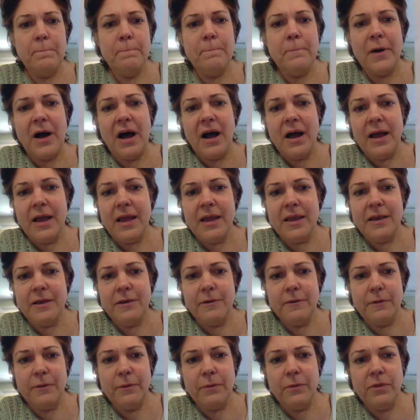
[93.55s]
by,
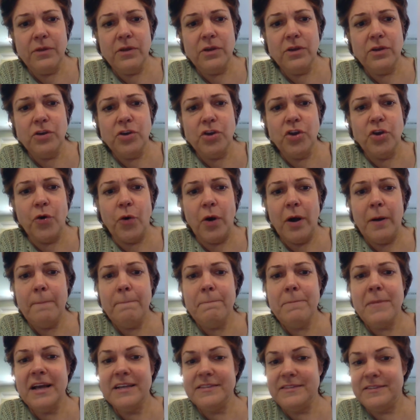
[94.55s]
a
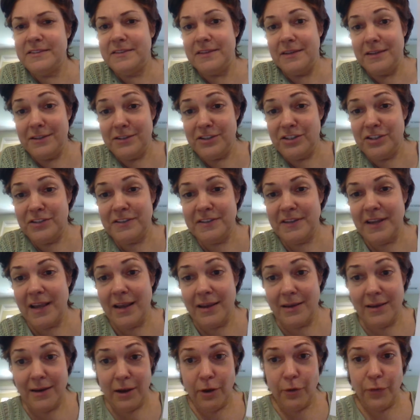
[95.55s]
message.
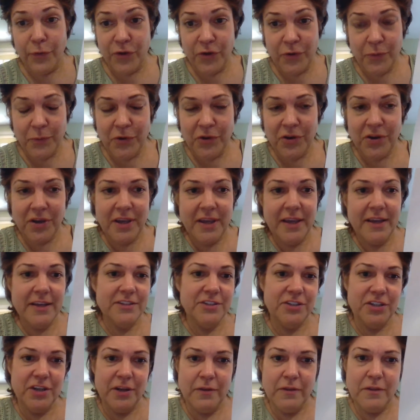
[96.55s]
Say in health
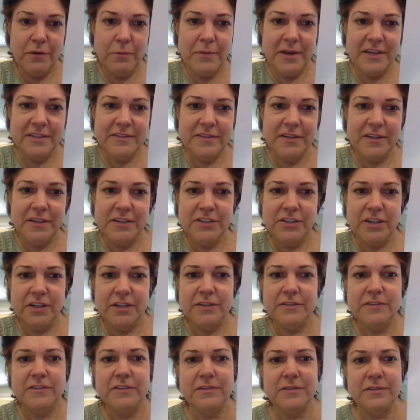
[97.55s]
communication, the message
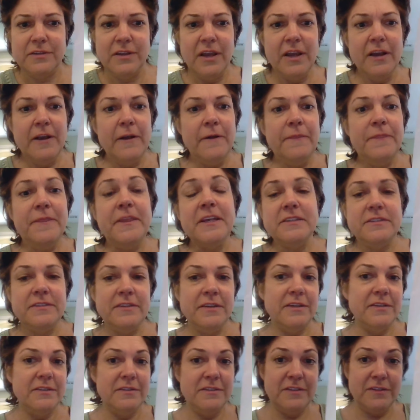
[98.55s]
is, this
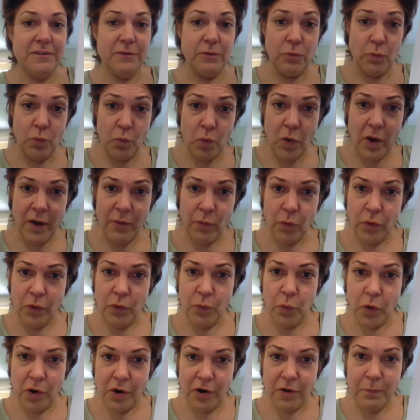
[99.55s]
is what
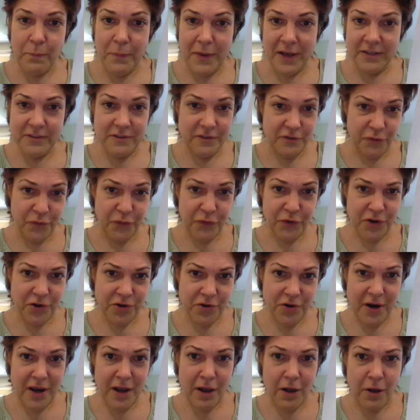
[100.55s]
would work best for
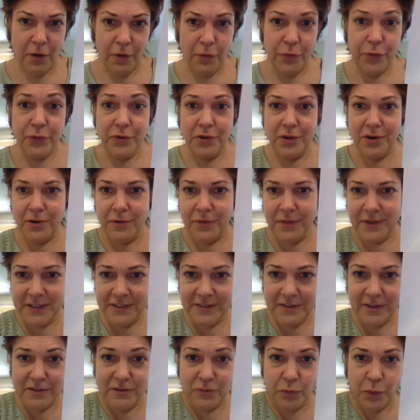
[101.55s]
your health.
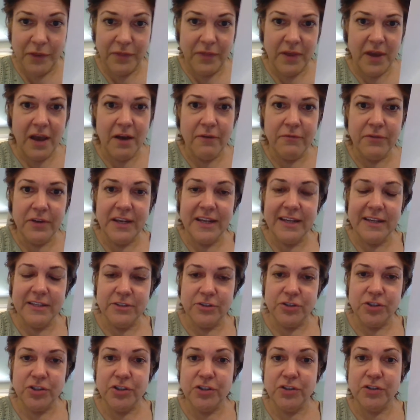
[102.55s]
This is what the
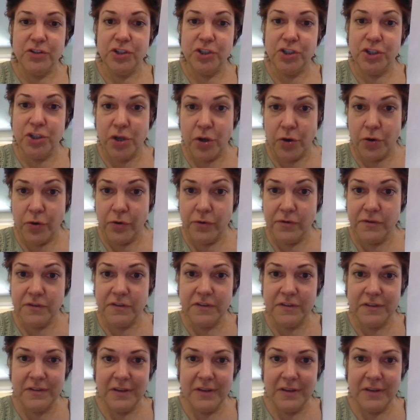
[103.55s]
evidence shows